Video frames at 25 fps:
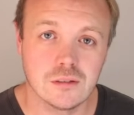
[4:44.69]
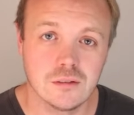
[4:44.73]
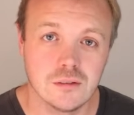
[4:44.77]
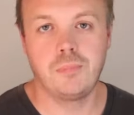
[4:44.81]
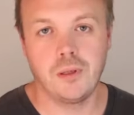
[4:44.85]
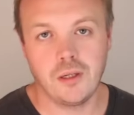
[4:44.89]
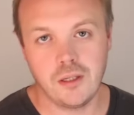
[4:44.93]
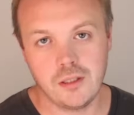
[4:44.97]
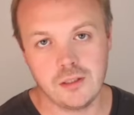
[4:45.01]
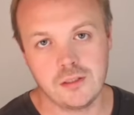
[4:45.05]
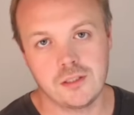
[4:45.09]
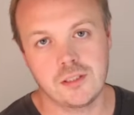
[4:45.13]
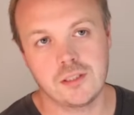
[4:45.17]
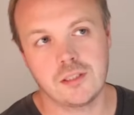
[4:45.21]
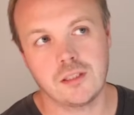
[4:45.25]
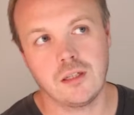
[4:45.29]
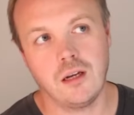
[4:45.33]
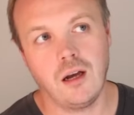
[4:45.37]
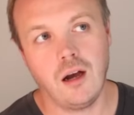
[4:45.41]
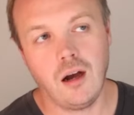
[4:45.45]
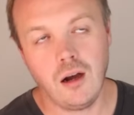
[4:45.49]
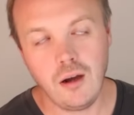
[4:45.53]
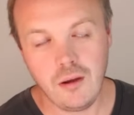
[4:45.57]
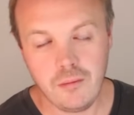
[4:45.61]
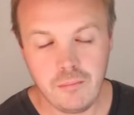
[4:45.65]
But
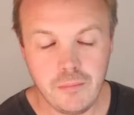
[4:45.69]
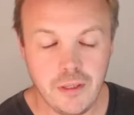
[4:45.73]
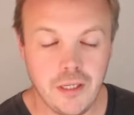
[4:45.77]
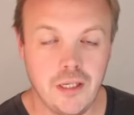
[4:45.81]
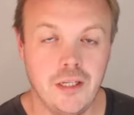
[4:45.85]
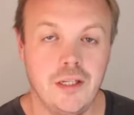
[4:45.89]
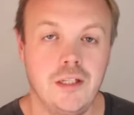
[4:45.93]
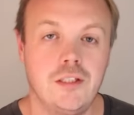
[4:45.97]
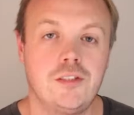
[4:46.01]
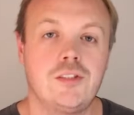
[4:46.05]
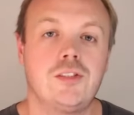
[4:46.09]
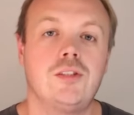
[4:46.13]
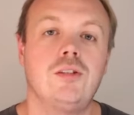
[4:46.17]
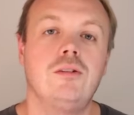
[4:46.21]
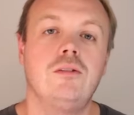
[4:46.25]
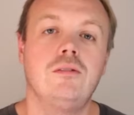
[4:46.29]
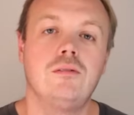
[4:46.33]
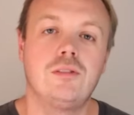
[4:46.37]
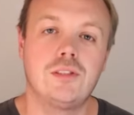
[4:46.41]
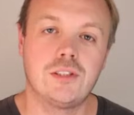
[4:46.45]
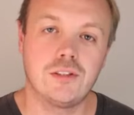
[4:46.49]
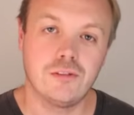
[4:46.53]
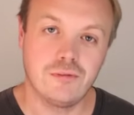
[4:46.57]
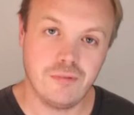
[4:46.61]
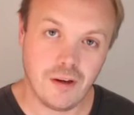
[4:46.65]
I'm here to
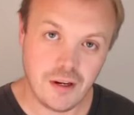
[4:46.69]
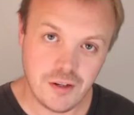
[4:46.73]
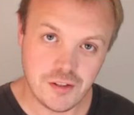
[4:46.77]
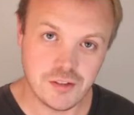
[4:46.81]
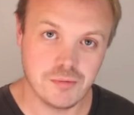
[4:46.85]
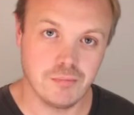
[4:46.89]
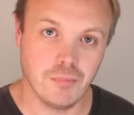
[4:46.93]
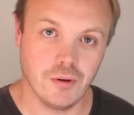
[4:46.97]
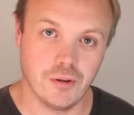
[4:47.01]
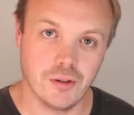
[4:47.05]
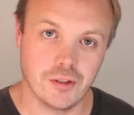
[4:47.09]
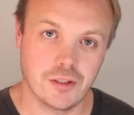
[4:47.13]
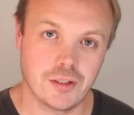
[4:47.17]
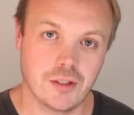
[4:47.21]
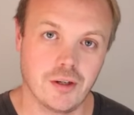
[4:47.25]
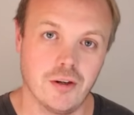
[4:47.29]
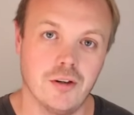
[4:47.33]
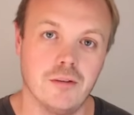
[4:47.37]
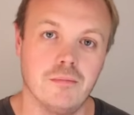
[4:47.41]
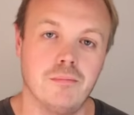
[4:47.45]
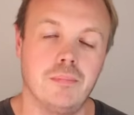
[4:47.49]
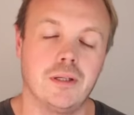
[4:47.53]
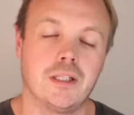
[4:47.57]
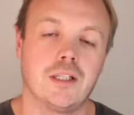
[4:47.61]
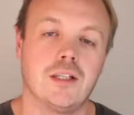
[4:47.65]
defend
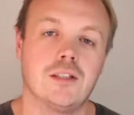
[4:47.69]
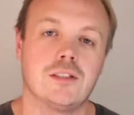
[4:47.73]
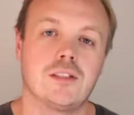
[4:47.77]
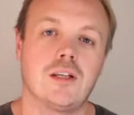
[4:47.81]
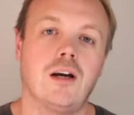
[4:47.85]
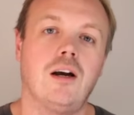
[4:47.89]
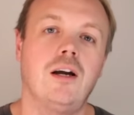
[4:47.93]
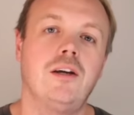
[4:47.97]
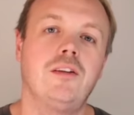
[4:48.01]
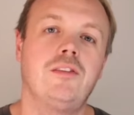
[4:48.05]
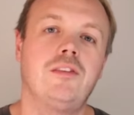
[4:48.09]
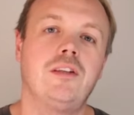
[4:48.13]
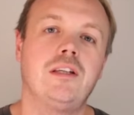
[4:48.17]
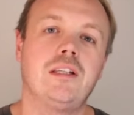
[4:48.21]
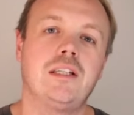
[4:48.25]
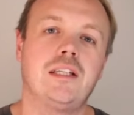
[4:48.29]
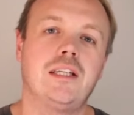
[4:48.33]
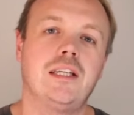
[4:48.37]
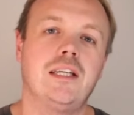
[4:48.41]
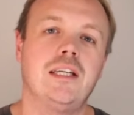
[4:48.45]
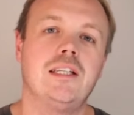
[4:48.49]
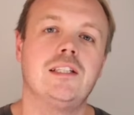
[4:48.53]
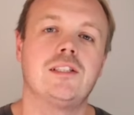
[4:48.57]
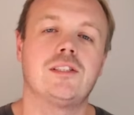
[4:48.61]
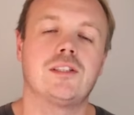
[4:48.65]
Monaco because I think
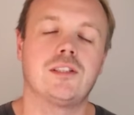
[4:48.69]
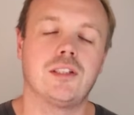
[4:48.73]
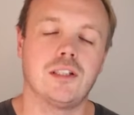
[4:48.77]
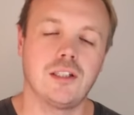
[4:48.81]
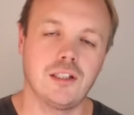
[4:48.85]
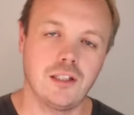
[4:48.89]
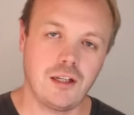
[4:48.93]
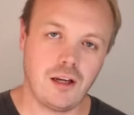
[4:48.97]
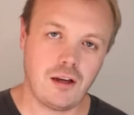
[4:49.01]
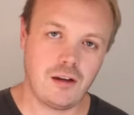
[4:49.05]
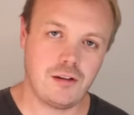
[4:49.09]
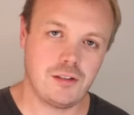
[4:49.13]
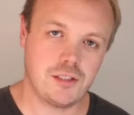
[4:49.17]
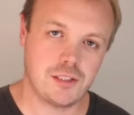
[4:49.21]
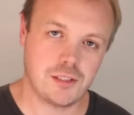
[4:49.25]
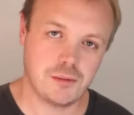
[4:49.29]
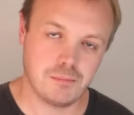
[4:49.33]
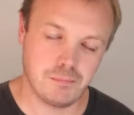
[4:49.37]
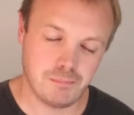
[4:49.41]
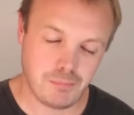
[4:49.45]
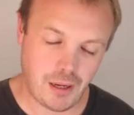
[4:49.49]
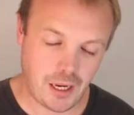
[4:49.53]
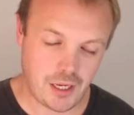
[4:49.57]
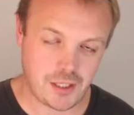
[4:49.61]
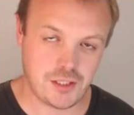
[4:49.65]
it is the
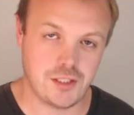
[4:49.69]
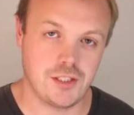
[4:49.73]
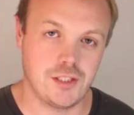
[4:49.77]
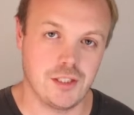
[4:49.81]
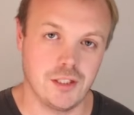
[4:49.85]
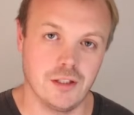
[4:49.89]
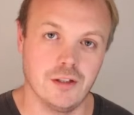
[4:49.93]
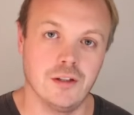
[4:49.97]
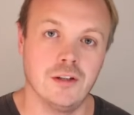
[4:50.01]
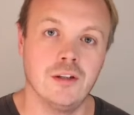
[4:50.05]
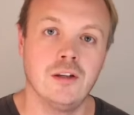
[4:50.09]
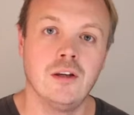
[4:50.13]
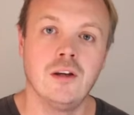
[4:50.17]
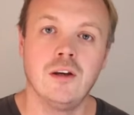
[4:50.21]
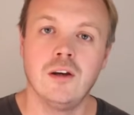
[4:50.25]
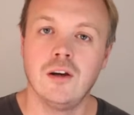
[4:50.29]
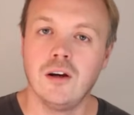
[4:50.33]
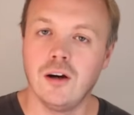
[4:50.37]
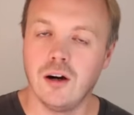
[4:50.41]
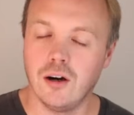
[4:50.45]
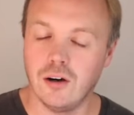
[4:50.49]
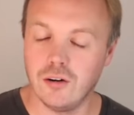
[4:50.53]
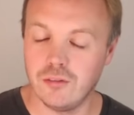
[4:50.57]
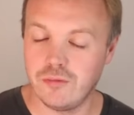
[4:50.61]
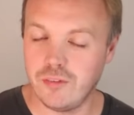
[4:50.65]
last bastion
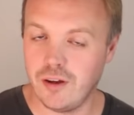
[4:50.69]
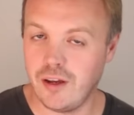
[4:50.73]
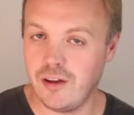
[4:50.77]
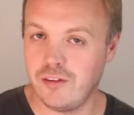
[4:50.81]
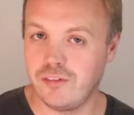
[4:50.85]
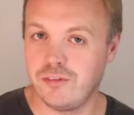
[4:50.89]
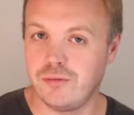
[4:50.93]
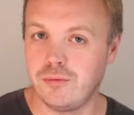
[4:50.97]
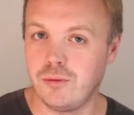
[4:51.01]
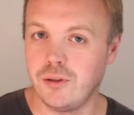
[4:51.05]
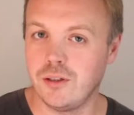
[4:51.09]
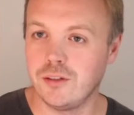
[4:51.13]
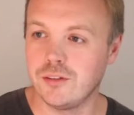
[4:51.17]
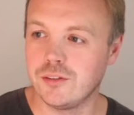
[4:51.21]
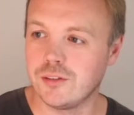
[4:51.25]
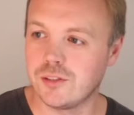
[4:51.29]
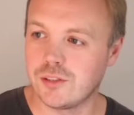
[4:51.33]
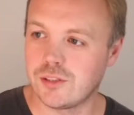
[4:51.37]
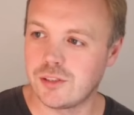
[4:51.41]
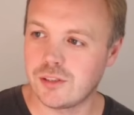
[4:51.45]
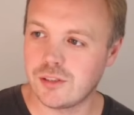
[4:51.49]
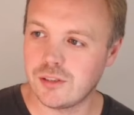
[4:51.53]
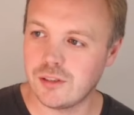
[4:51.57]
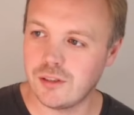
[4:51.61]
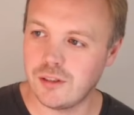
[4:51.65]
of
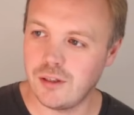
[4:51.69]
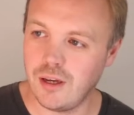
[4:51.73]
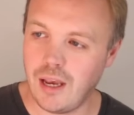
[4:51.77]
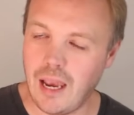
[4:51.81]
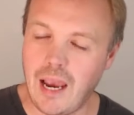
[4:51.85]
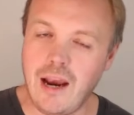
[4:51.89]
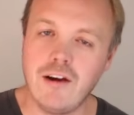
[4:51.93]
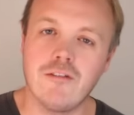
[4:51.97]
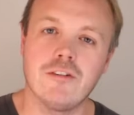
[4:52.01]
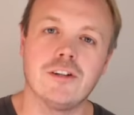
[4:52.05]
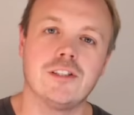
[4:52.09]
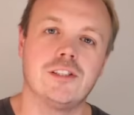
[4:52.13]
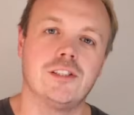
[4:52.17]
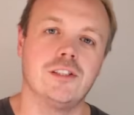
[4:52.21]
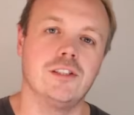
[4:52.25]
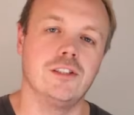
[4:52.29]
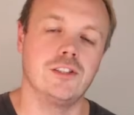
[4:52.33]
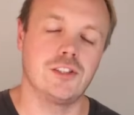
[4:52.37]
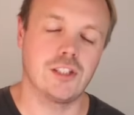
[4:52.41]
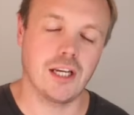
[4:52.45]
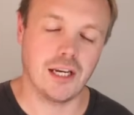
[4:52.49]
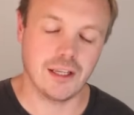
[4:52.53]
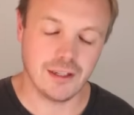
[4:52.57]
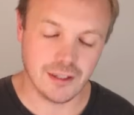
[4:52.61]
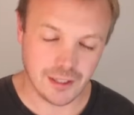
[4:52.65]
F1's
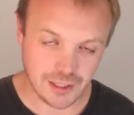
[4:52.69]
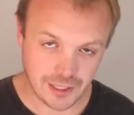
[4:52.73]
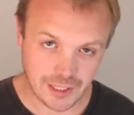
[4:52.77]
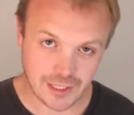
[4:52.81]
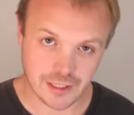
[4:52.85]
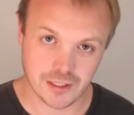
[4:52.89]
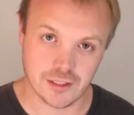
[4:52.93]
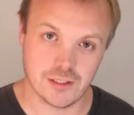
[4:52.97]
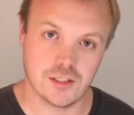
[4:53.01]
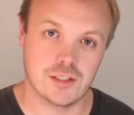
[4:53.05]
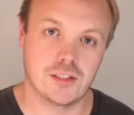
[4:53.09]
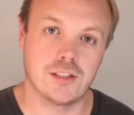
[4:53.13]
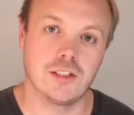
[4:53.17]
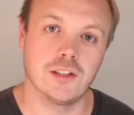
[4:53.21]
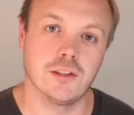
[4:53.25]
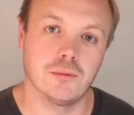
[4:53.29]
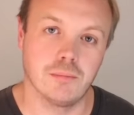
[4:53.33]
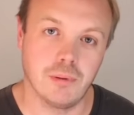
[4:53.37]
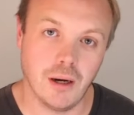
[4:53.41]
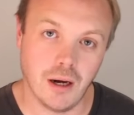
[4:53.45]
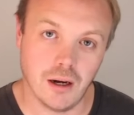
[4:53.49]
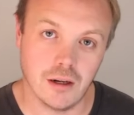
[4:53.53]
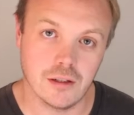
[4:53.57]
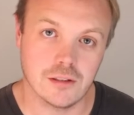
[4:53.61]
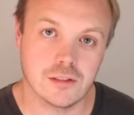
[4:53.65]
heritage and links to the
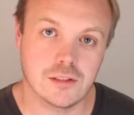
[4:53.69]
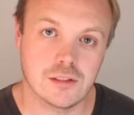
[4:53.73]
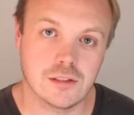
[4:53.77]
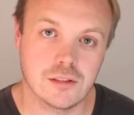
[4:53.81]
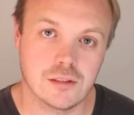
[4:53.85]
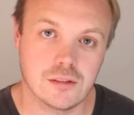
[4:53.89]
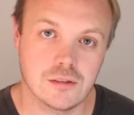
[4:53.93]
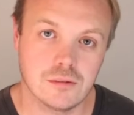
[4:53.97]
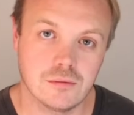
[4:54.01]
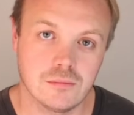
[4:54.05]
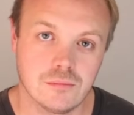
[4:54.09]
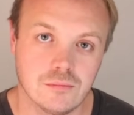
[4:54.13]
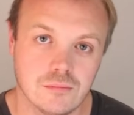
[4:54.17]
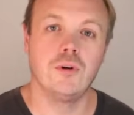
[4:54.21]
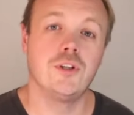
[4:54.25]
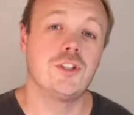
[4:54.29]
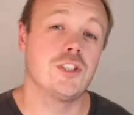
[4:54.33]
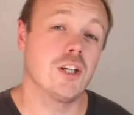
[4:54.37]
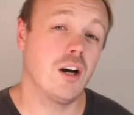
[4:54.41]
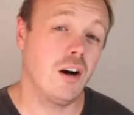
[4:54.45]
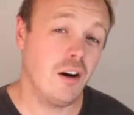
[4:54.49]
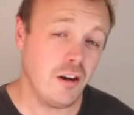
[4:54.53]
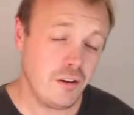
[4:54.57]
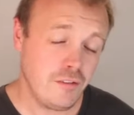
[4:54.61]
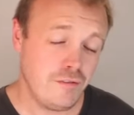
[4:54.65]
past.
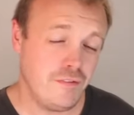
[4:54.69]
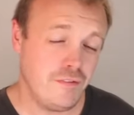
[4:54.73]
which I